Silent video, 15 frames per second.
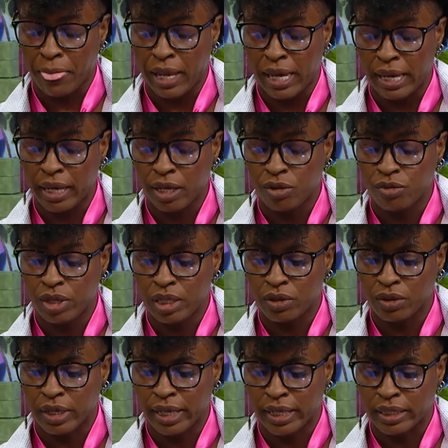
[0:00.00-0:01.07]
I
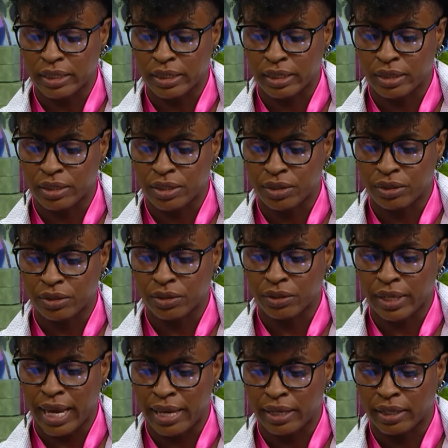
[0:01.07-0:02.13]
relocated to
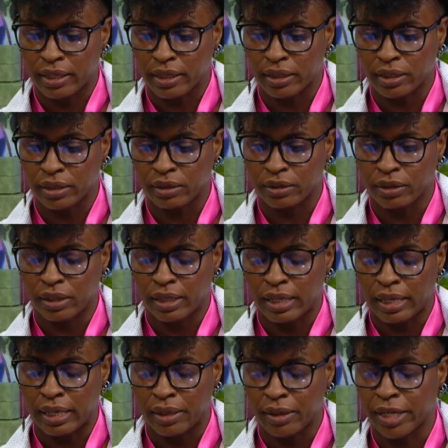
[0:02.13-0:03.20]
Canada
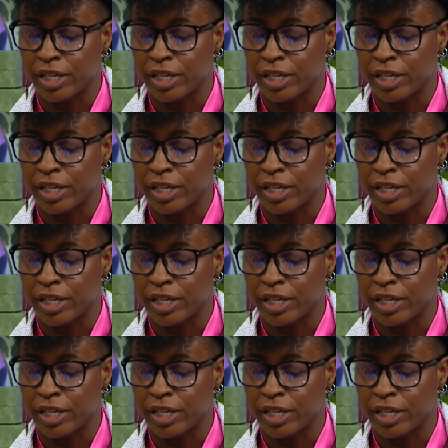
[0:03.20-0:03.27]
uh,